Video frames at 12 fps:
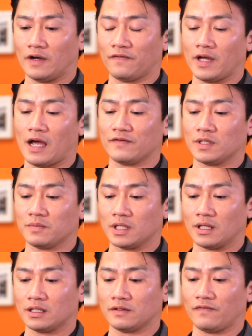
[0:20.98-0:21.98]
definitely have
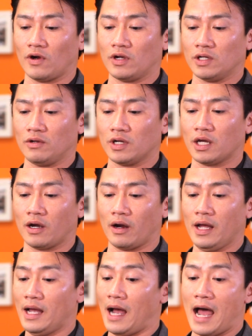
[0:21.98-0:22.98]
something that's very unique
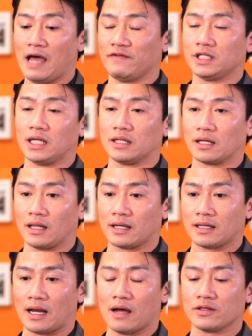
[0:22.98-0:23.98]
here. I haven't seen anything
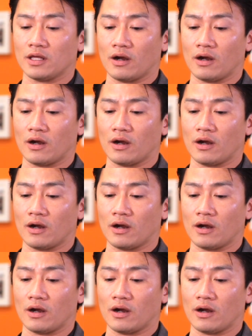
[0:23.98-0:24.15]
like that out